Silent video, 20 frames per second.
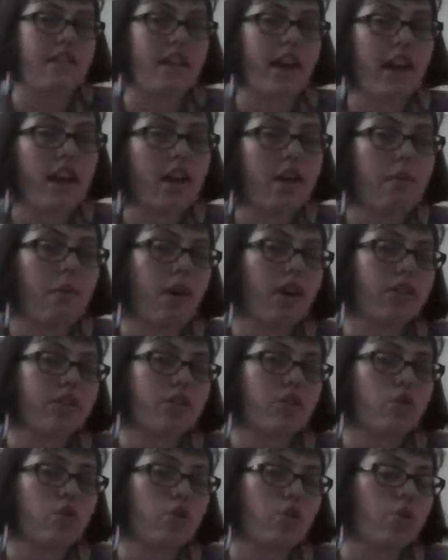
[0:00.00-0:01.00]
They
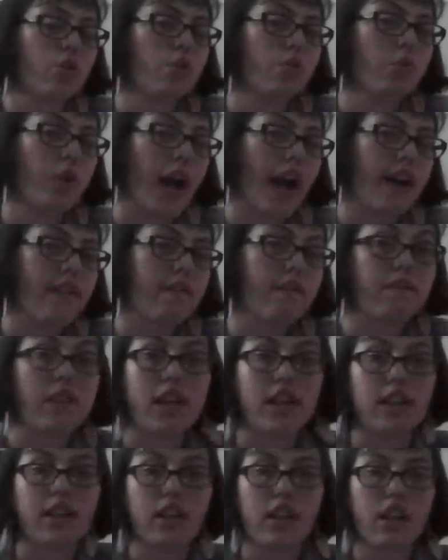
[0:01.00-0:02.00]
want to have
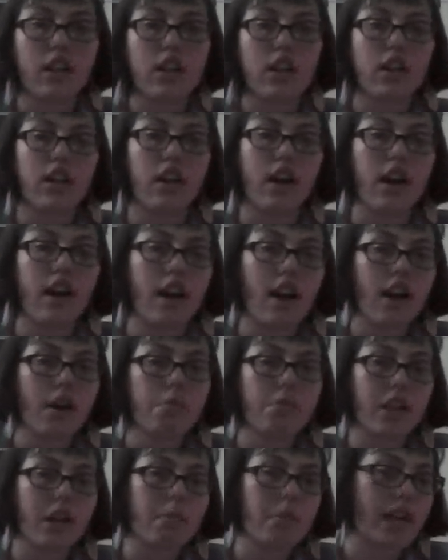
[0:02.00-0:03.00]
fun.
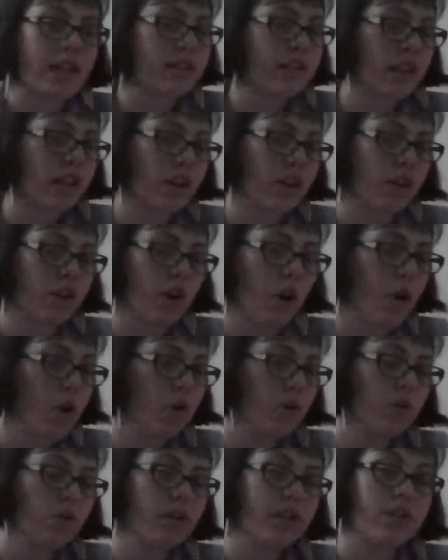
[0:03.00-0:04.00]
Their basic
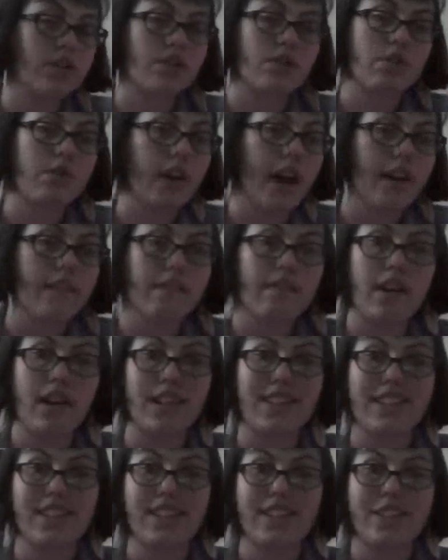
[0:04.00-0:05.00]
goal is to have
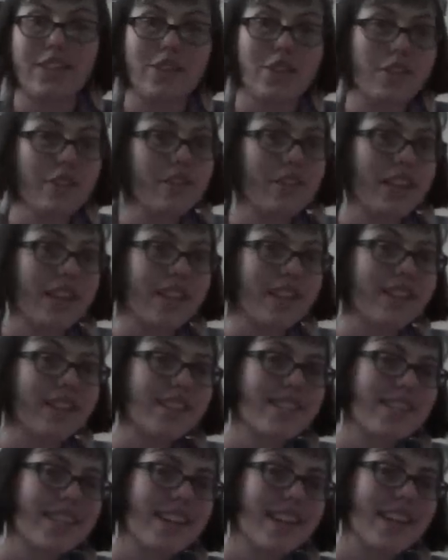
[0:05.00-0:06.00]
fun, do
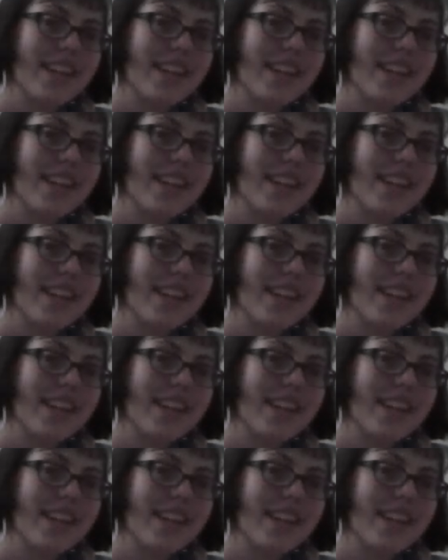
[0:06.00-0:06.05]
things,